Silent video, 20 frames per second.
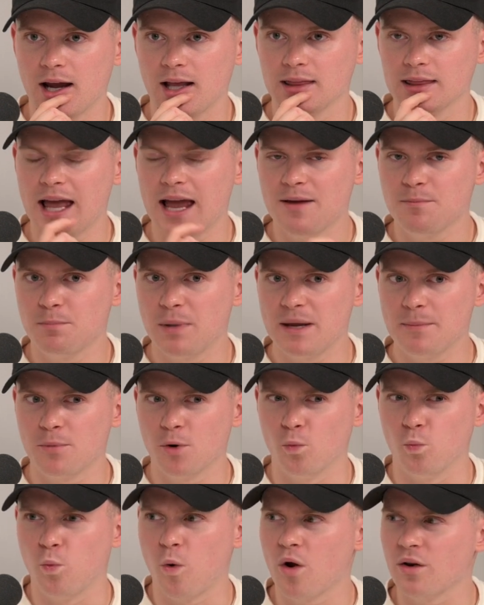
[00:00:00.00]
letting
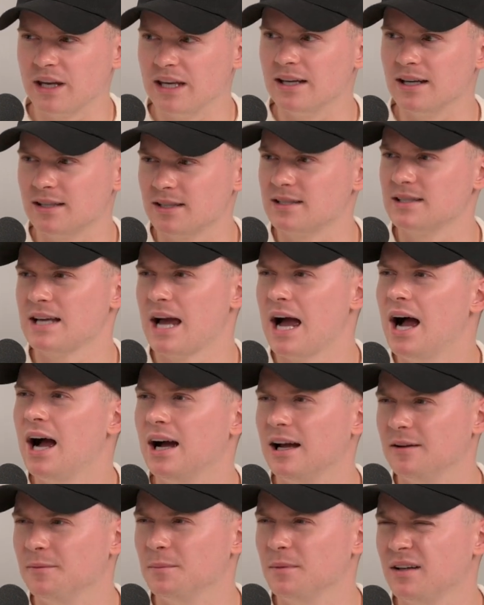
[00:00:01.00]
people one in at a
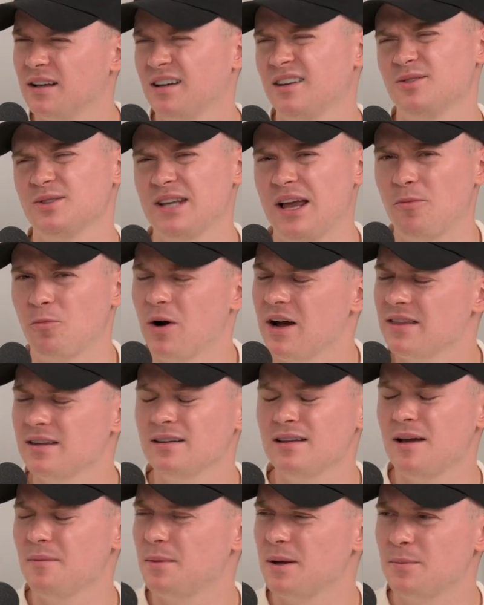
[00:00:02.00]
time. And I was like, why are they letting